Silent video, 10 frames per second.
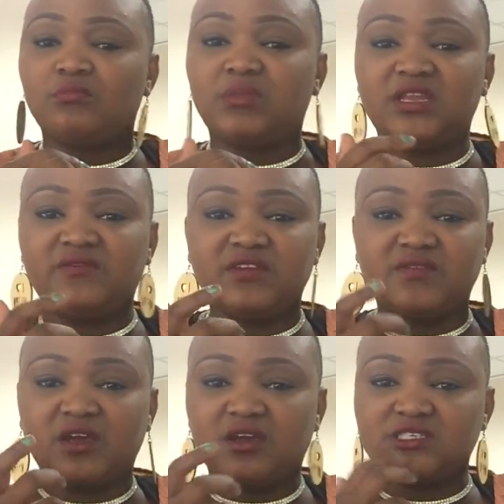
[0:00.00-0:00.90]
But even
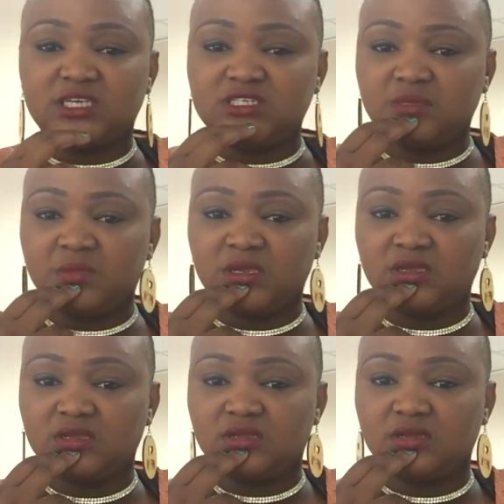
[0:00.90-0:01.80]
if they are judging me,
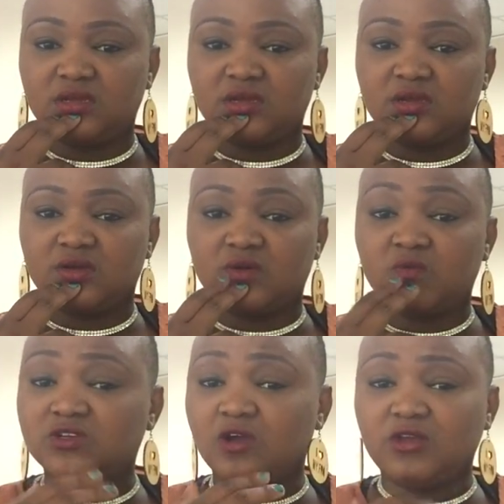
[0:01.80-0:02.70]

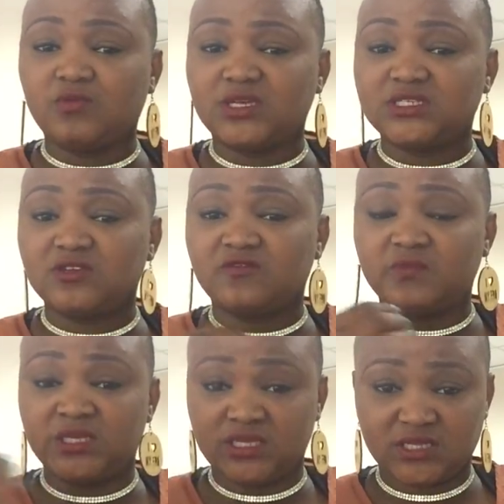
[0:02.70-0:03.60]
what God wanted of
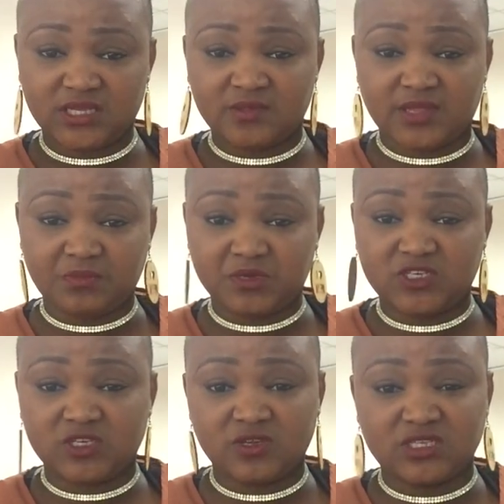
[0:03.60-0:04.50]
me in that
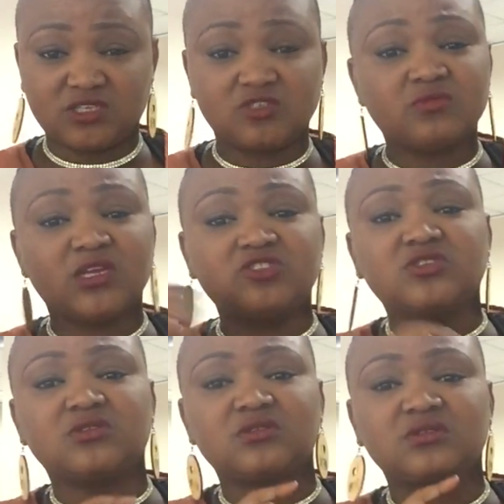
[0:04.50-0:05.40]
particular situation,